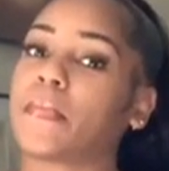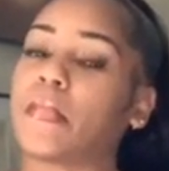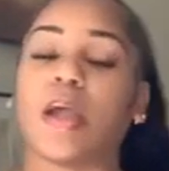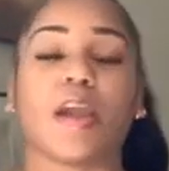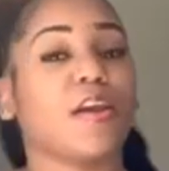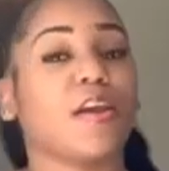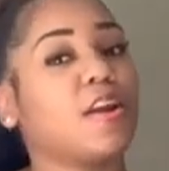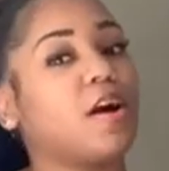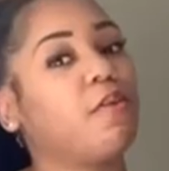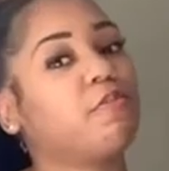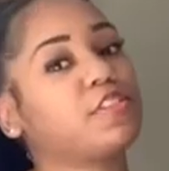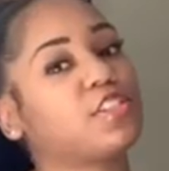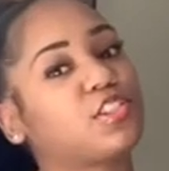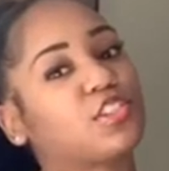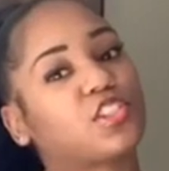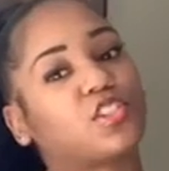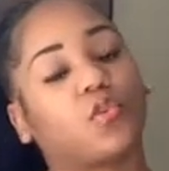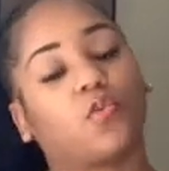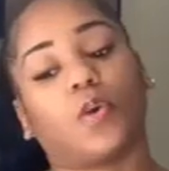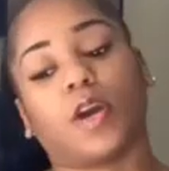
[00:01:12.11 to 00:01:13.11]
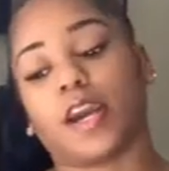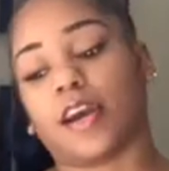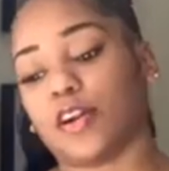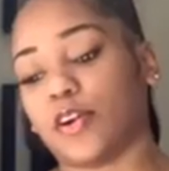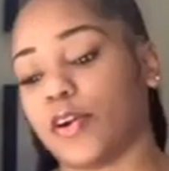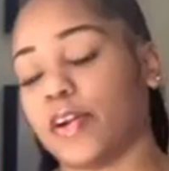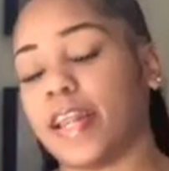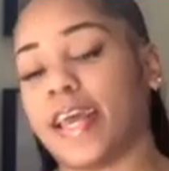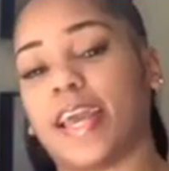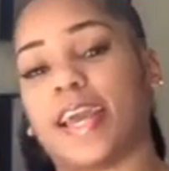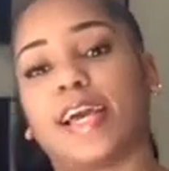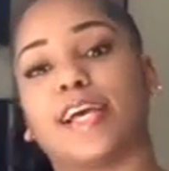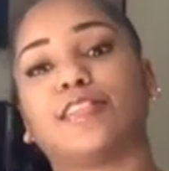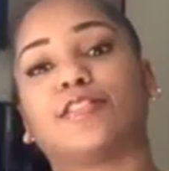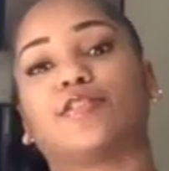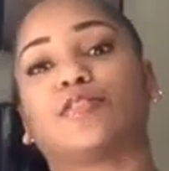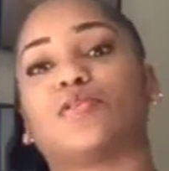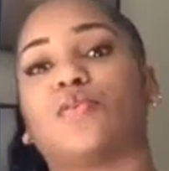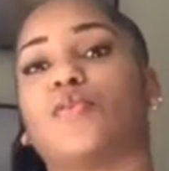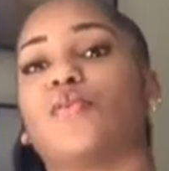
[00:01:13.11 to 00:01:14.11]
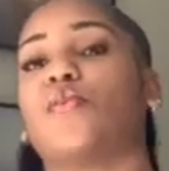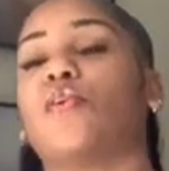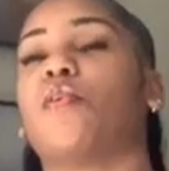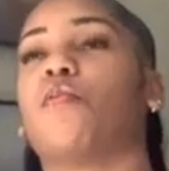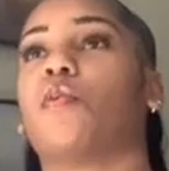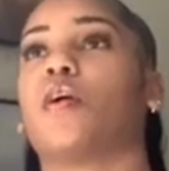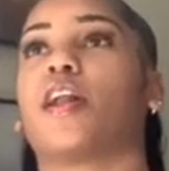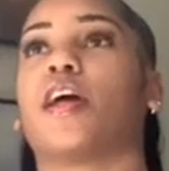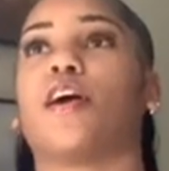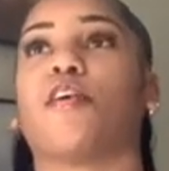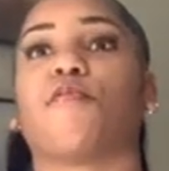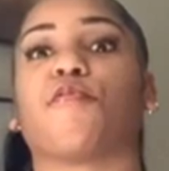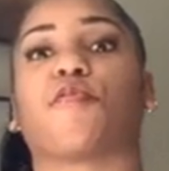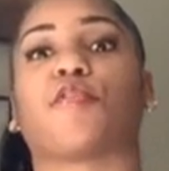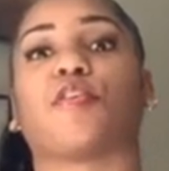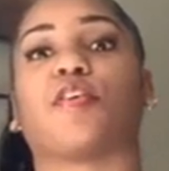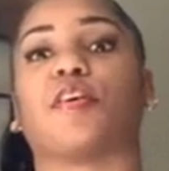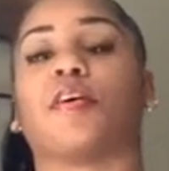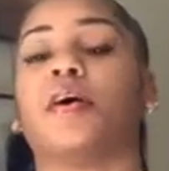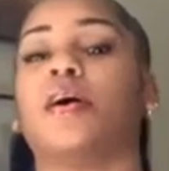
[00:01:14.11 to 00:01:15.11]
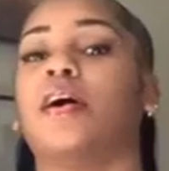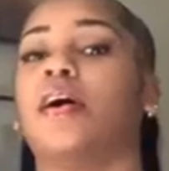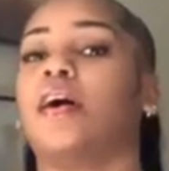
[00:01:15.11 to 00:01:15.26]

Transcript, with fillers: you know, it was just a regular day at school, whatever,